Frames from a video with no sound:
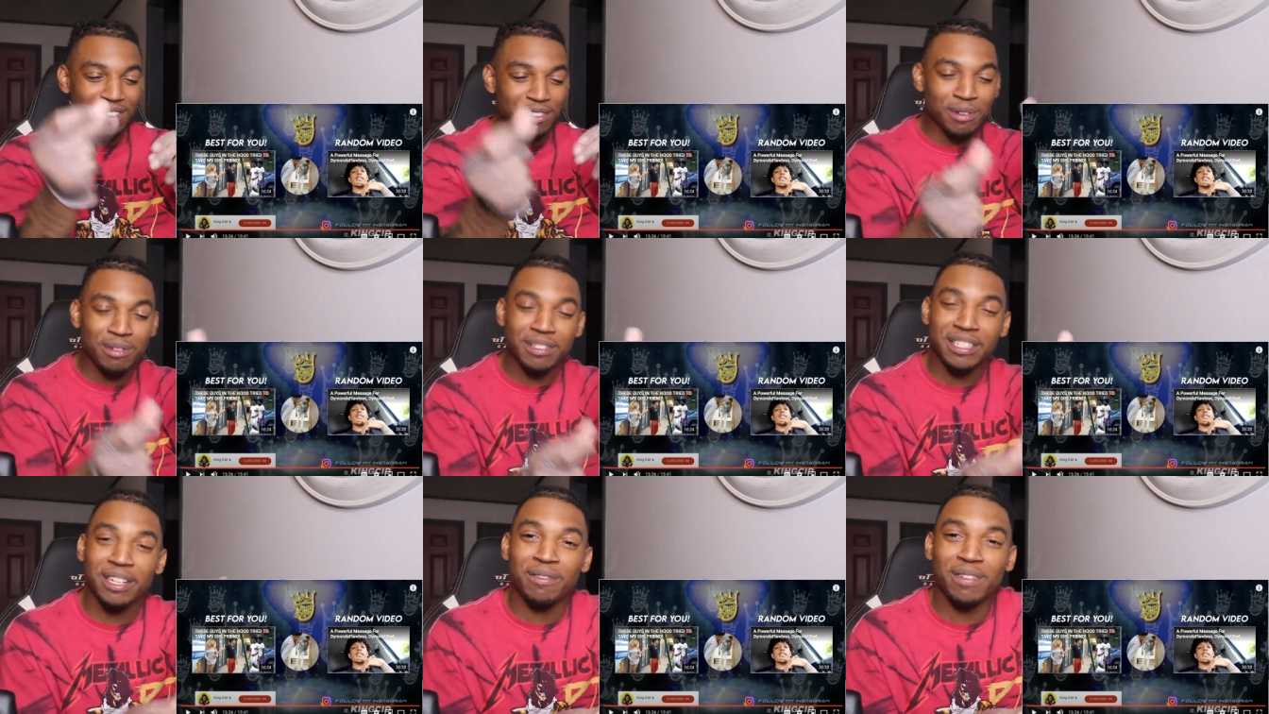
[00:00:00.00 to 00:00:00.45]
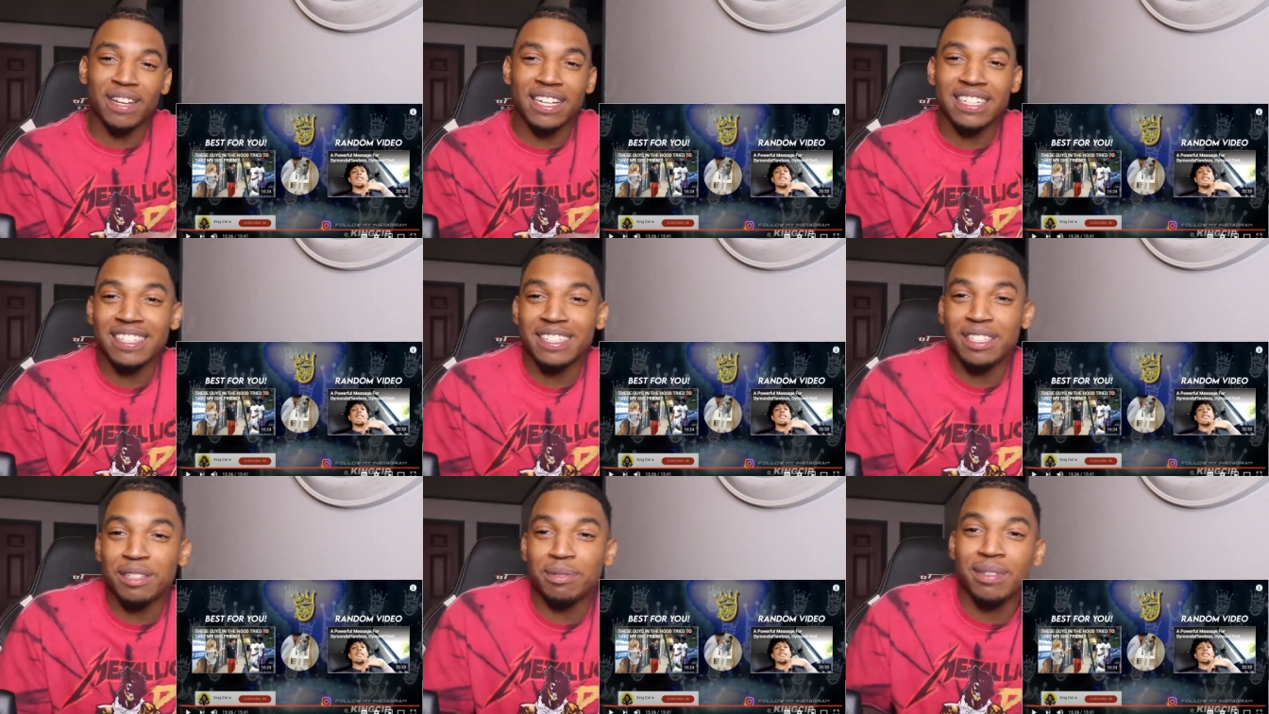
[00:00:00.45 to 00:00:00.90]
you know what I'm saying,
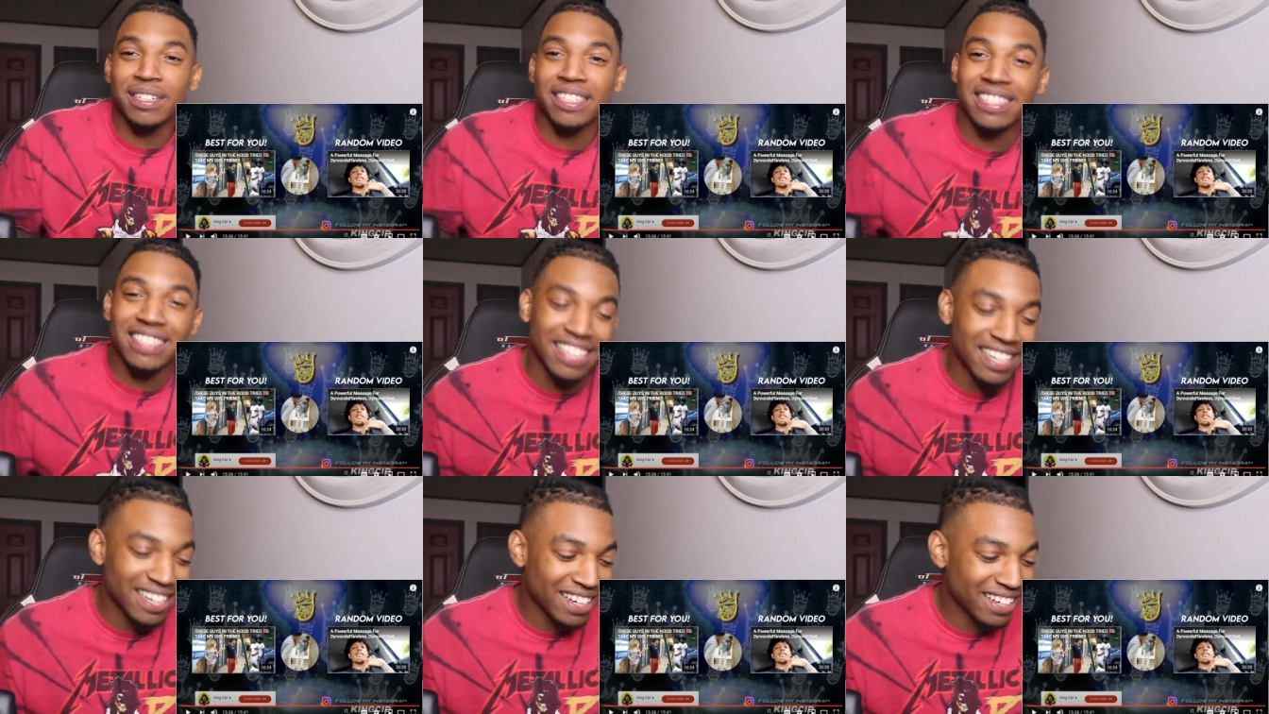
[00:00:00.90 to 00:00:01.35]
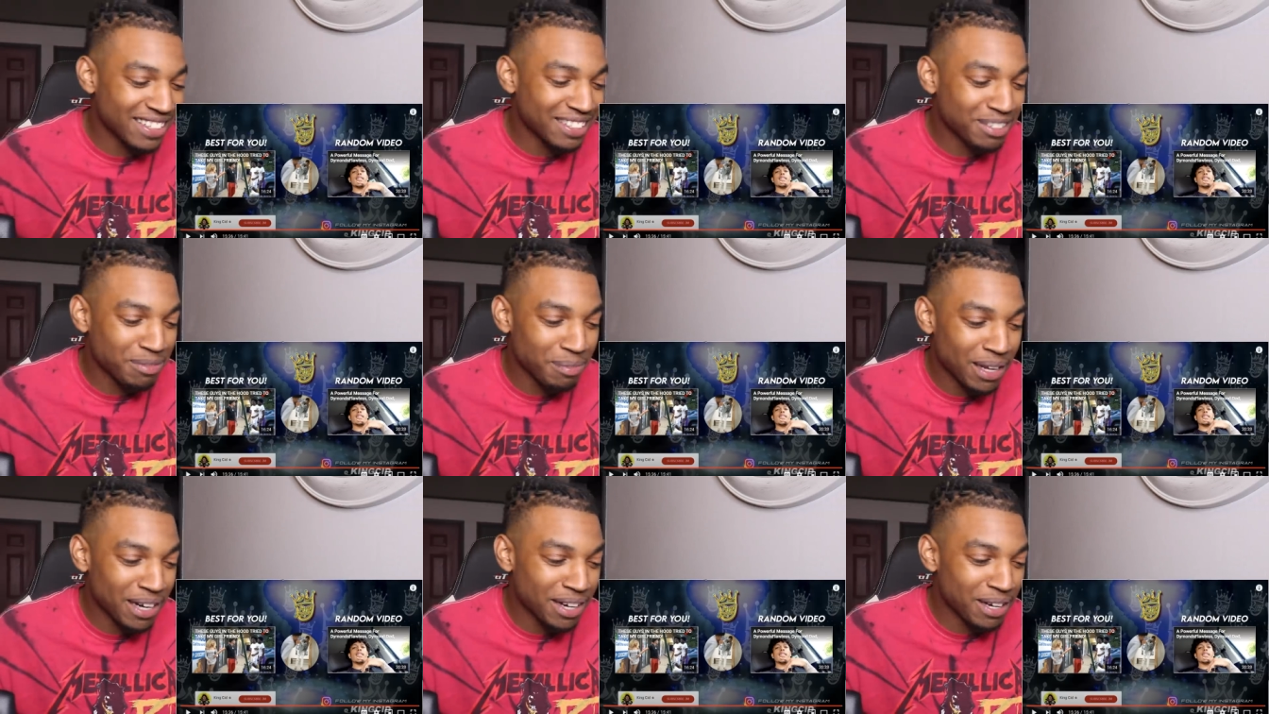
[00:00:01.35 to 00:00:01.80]
relationships can
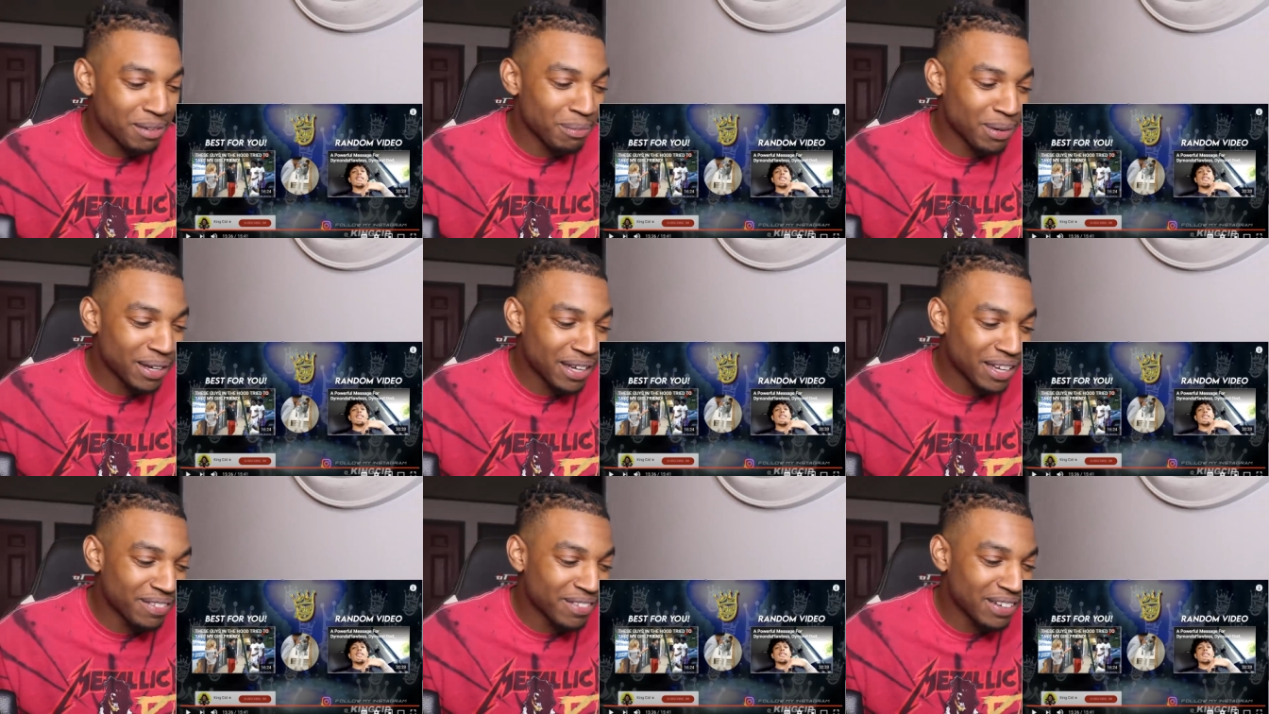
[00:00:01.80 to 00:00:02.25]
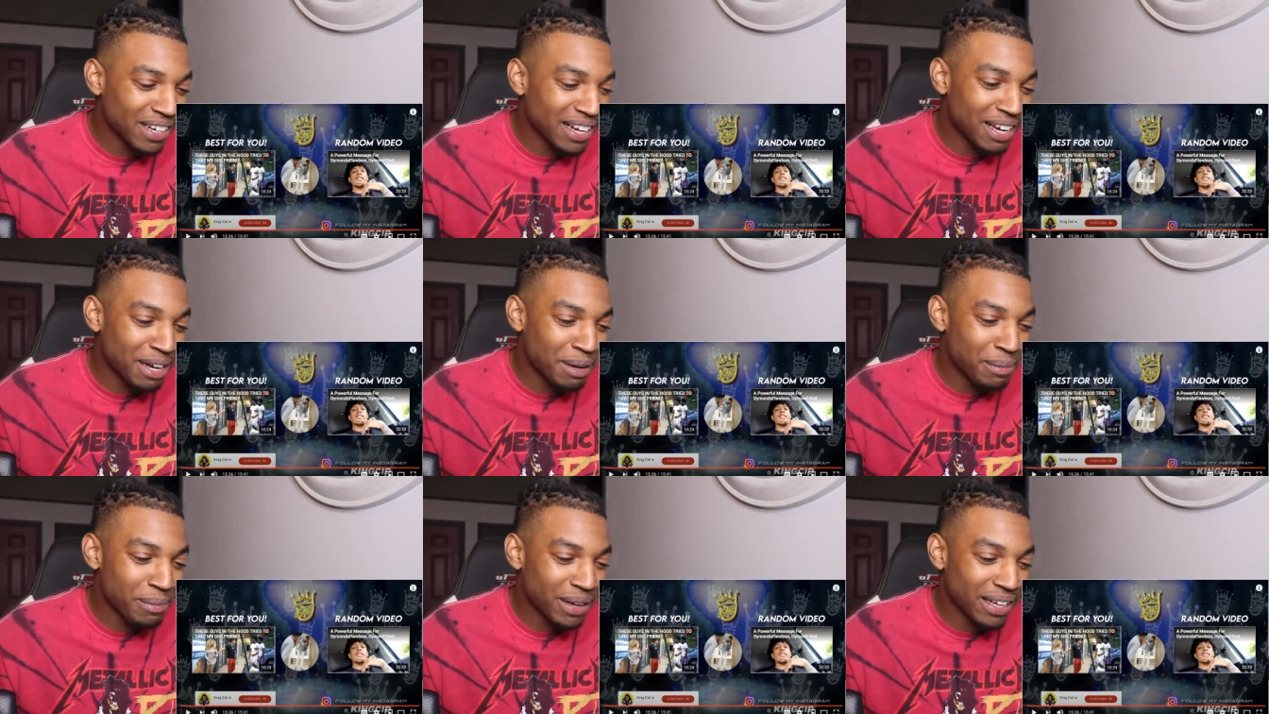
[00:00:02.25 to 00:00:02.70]
change, man, in the blink of an
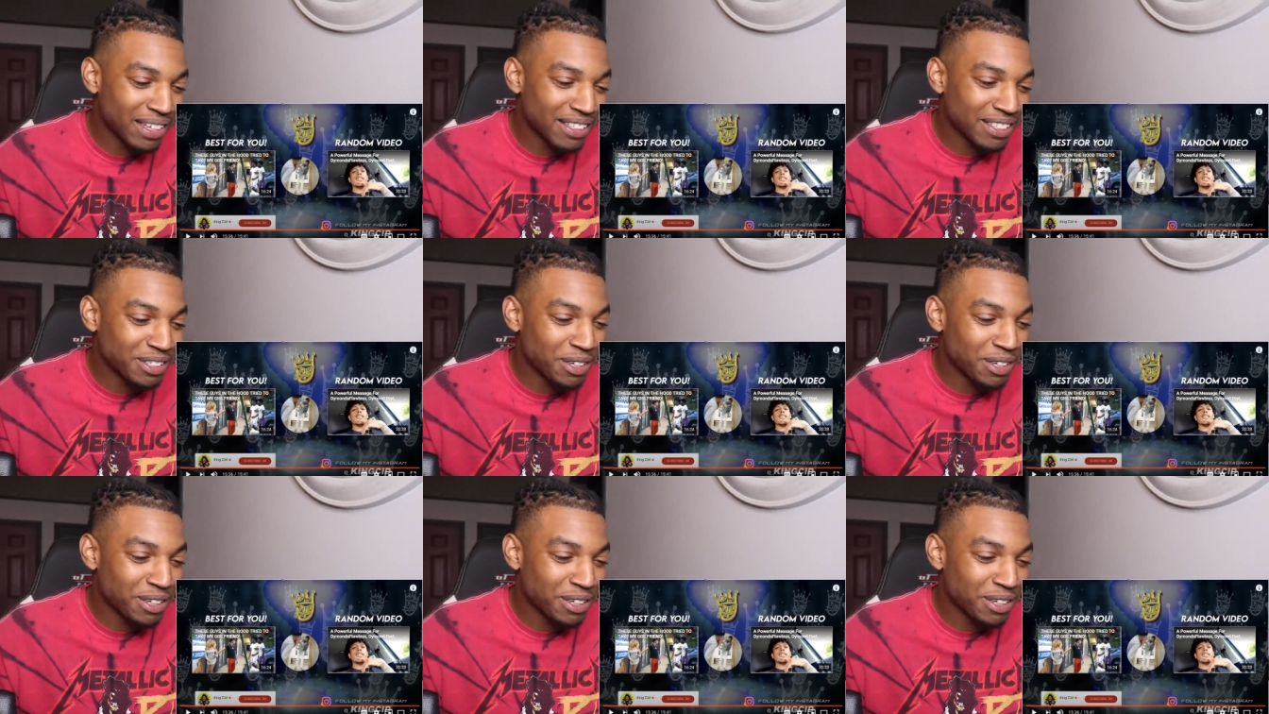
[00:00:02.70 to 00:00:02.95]
eye, man.